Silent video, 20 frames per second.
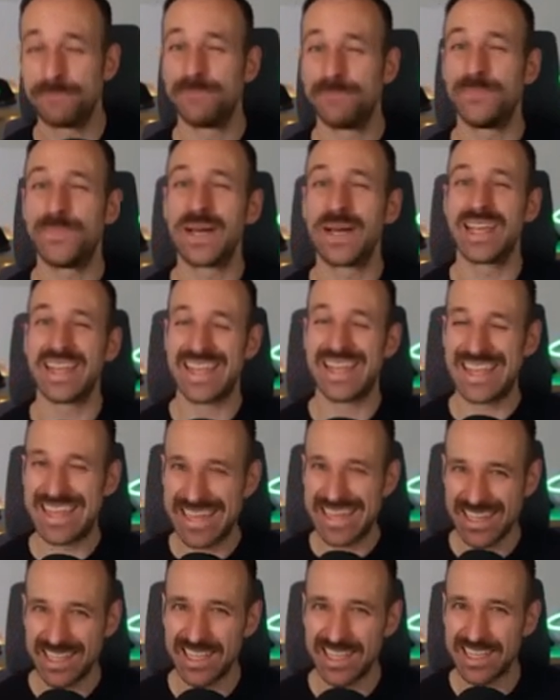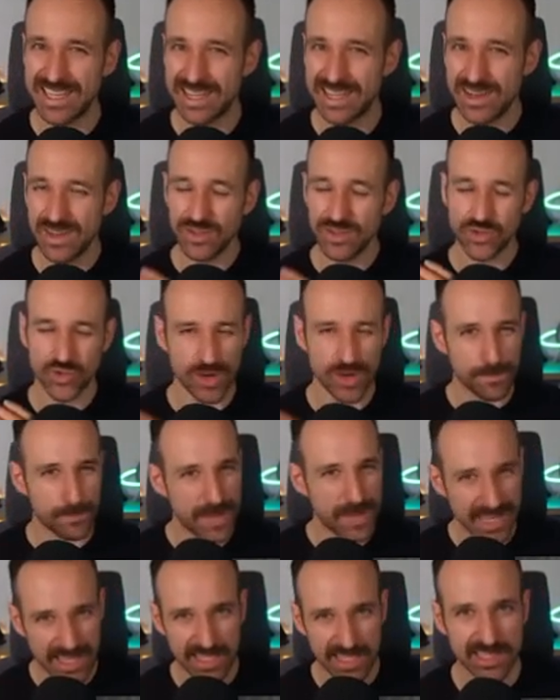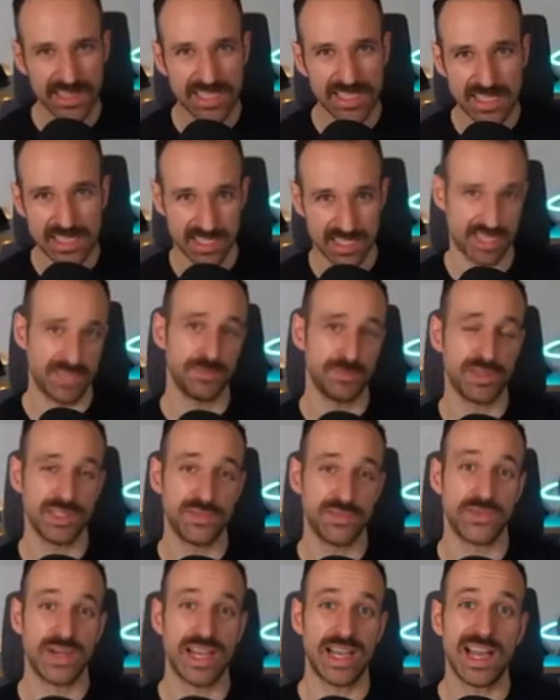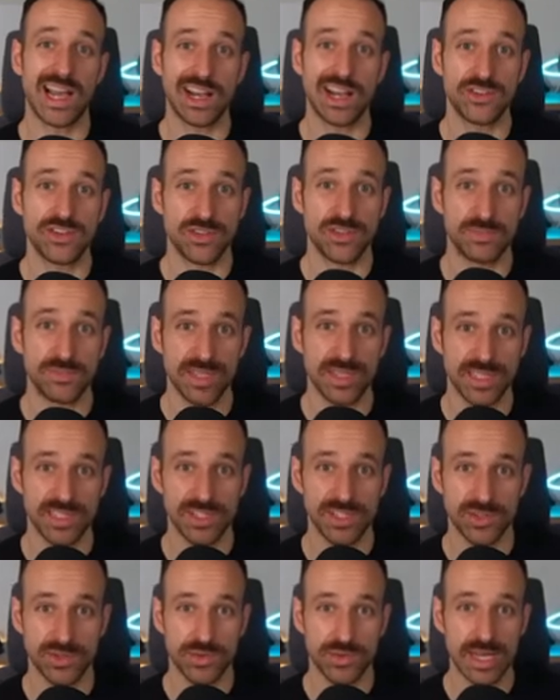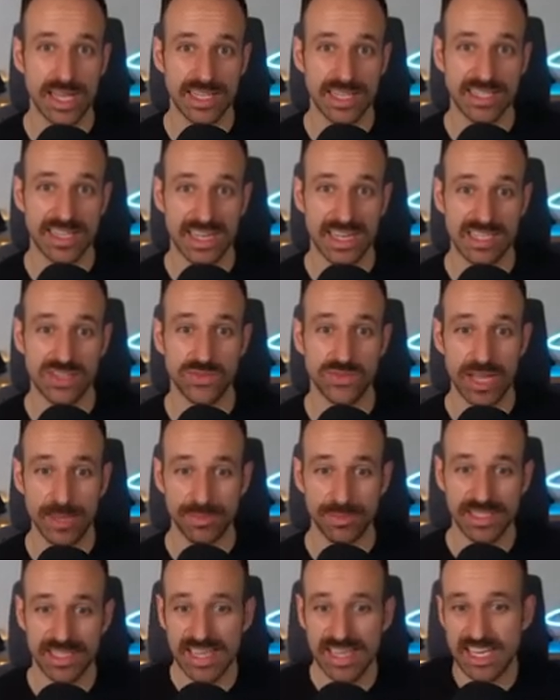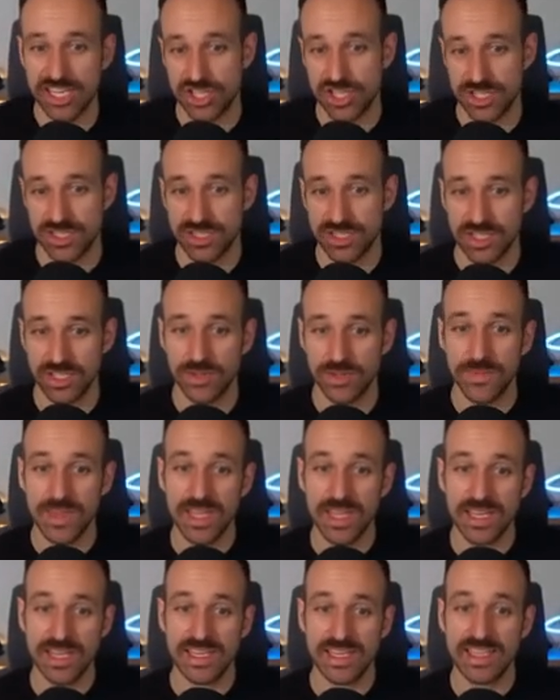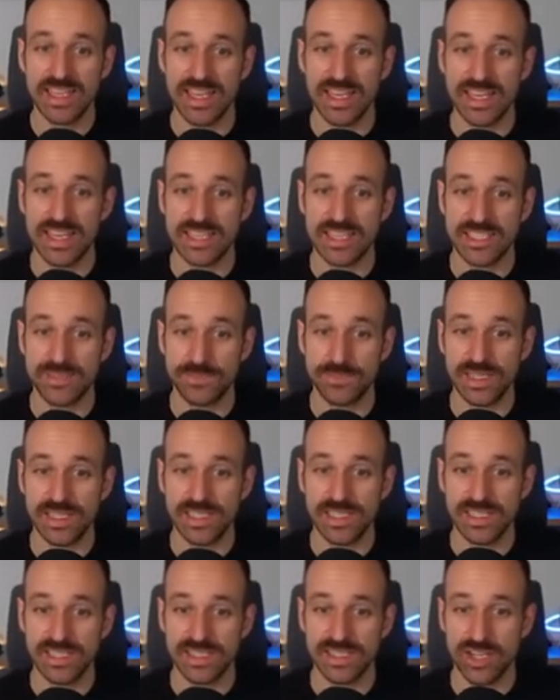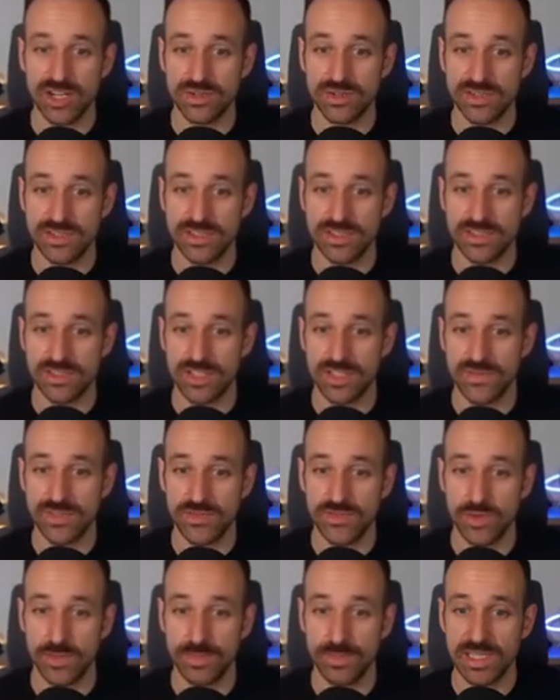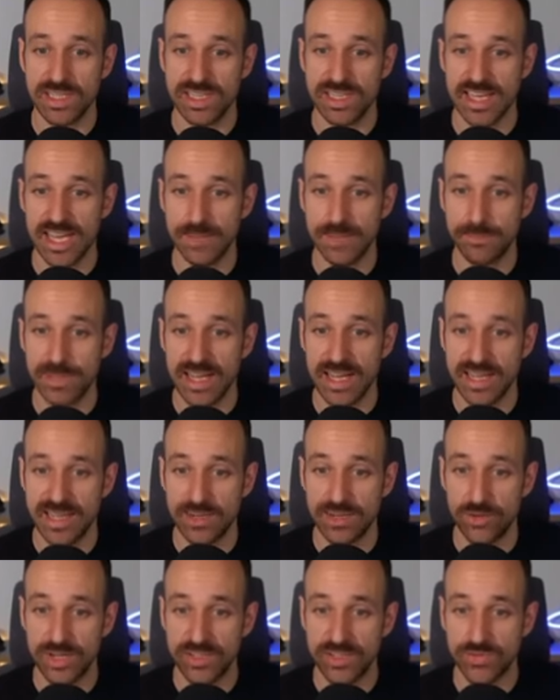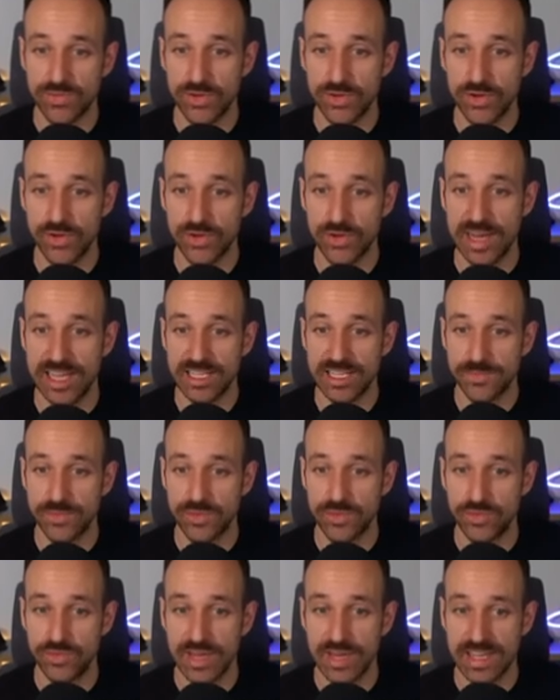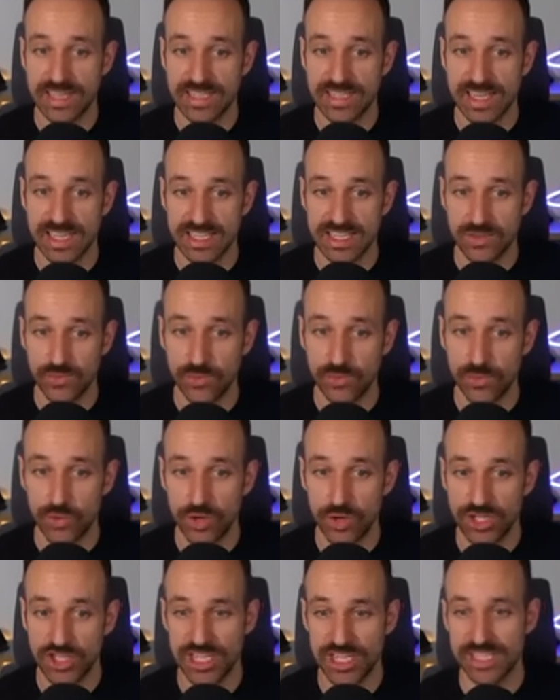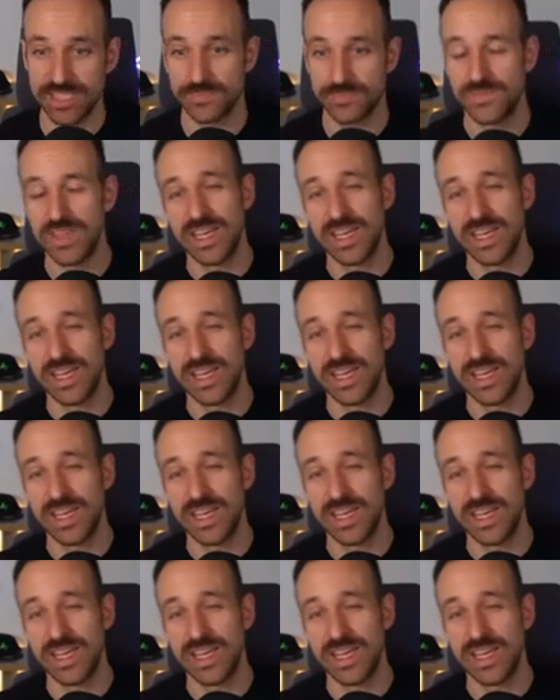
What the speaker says: but it can dramatically simplify how you build your React Native application. So EAS Build is a hosted service for building app binaries for your Expo and React Native projects.